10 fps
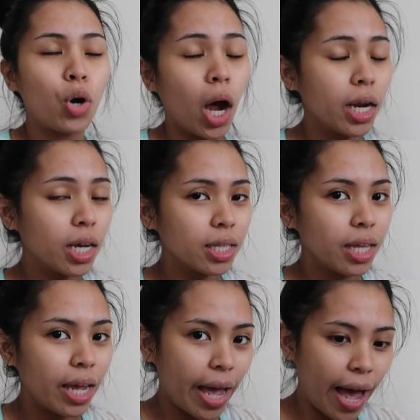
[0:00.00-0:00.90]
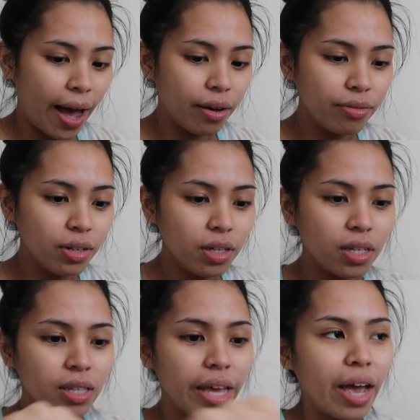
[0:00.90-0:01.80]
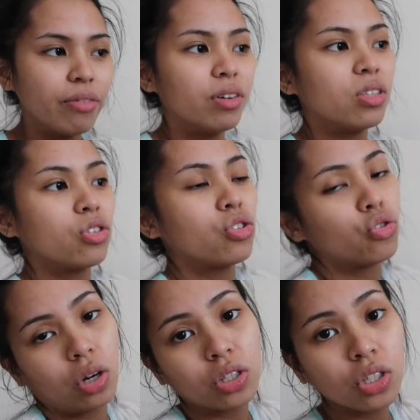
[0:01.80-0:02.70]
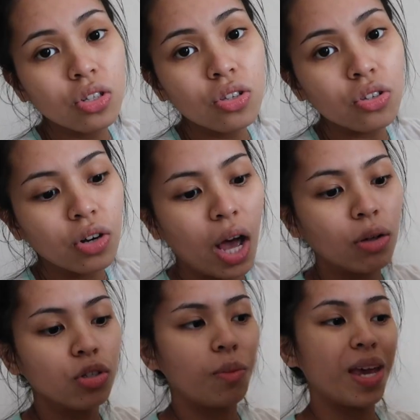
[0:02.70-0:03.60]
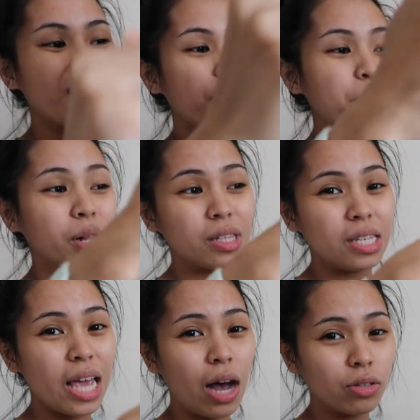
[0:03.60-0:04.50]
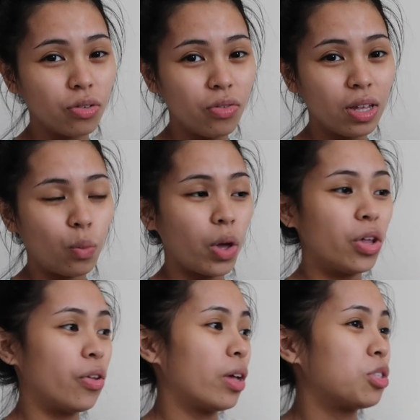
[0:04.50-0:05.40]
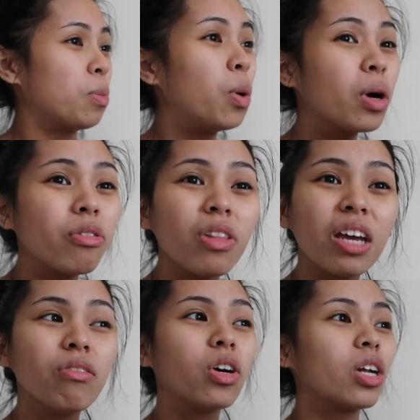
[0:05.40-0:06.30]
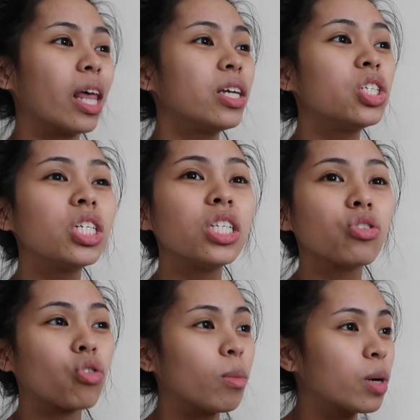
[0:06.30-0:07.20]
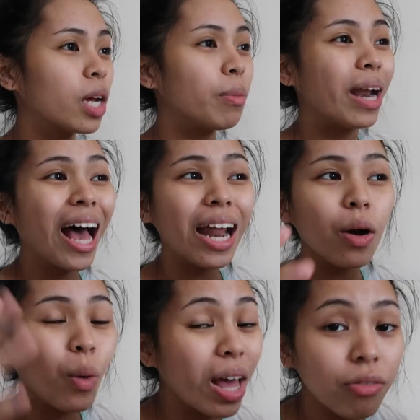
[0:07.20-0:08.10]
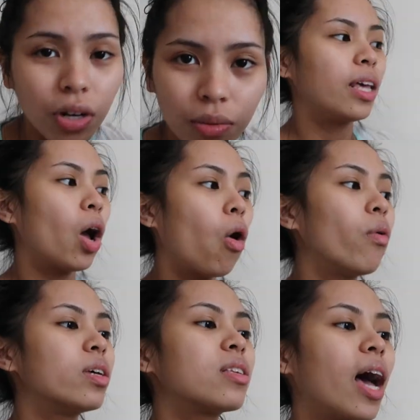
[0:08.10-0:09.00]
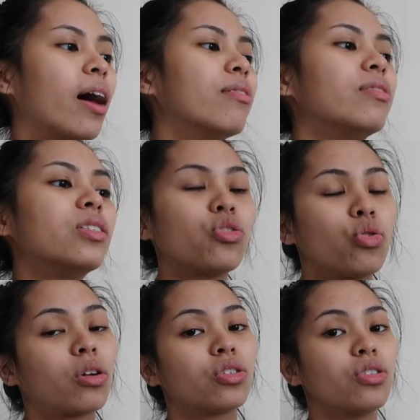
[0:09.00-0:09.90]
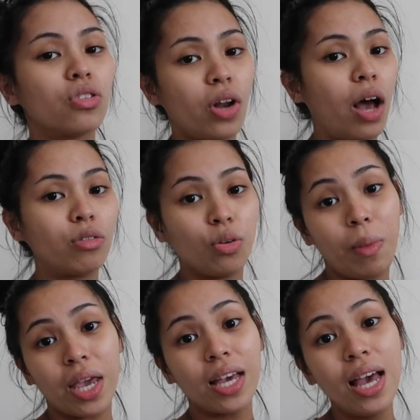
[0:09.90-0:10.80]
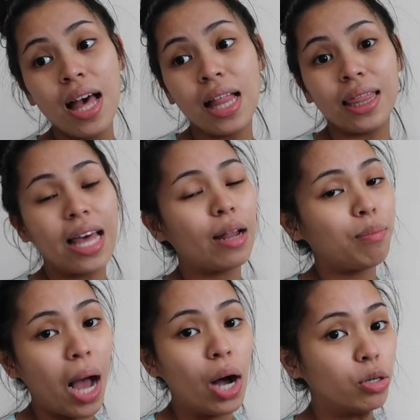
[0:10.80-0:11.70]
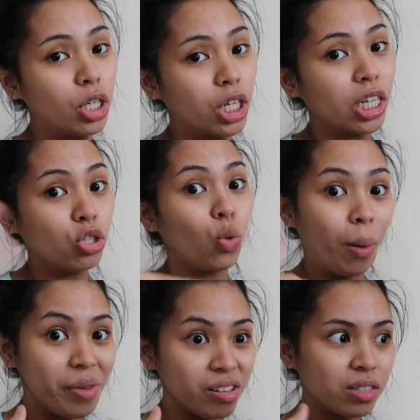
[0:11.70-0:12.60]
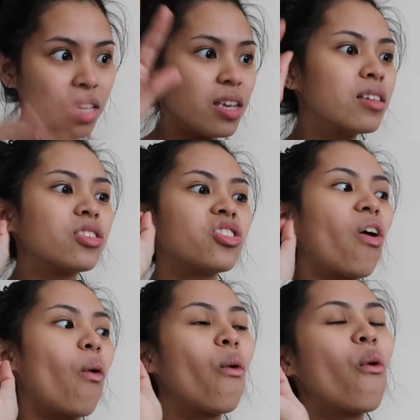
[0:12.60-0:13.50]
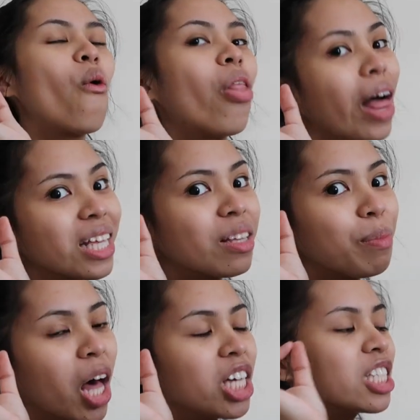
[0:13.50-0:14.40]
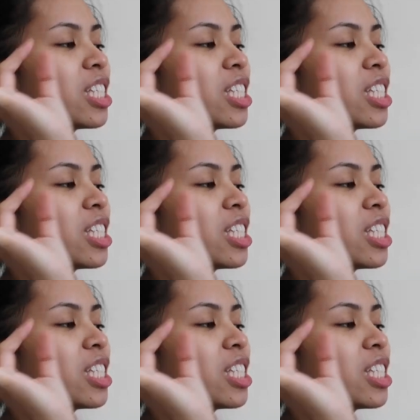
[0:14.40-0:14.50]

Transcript: product they have they have instructions on how to make milk tea out of it whether that's mocha flavor lychee strawberry banana whatever they always have instructions on how to make that powder into a milk tea so that's a plus